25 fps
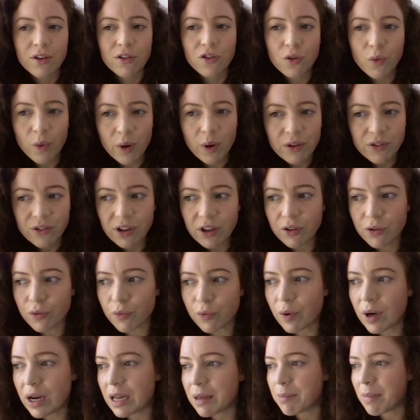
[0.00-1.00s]
So ideas
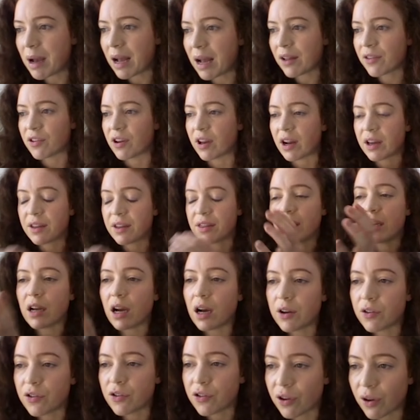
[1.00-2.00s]
really matter, and I think
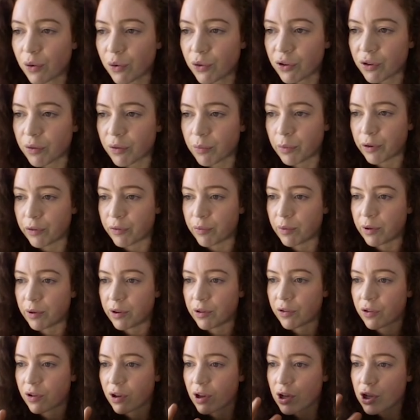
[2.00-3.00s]
social
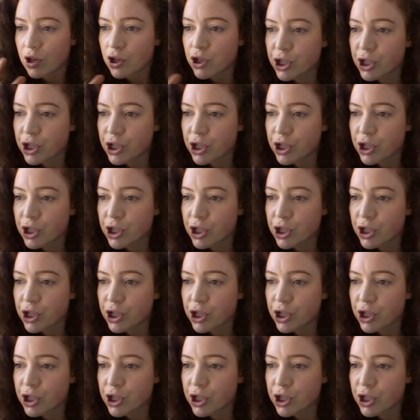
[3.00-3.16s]
movements